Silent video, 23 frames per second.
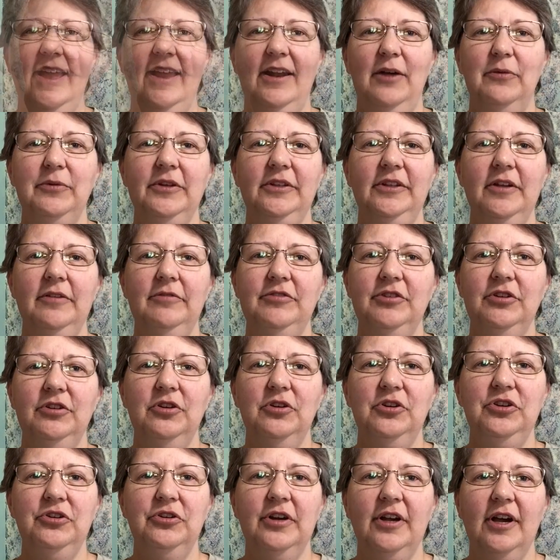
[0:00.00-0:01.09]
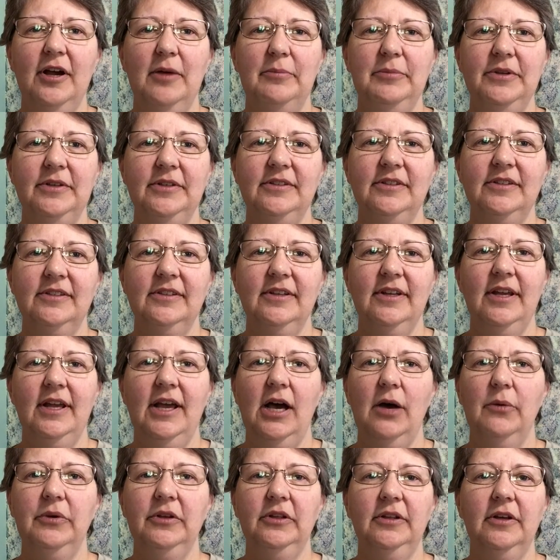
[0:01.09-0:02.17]
And I would love to know your comments.
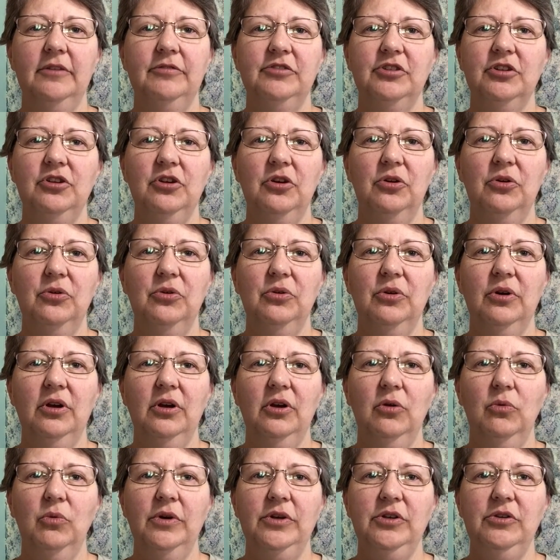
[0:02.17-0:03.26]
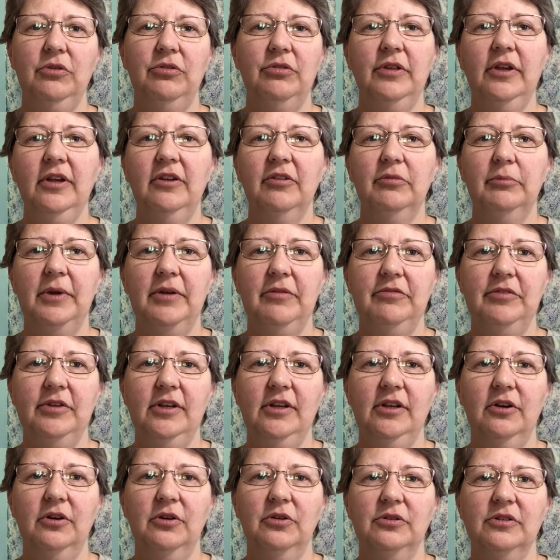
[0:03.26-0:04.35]
I would love to know what you think of my
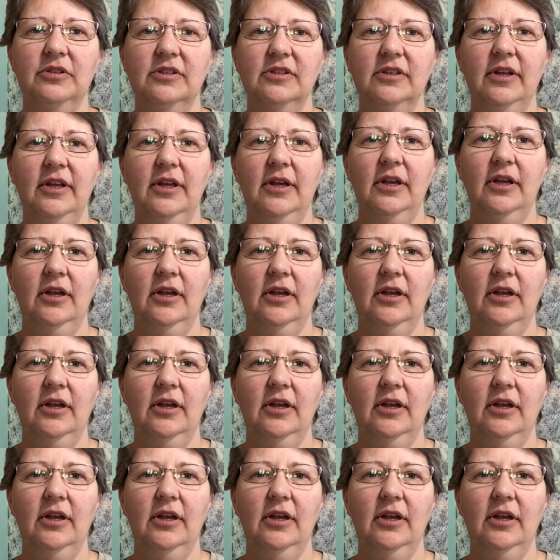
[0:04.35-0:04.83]
videos.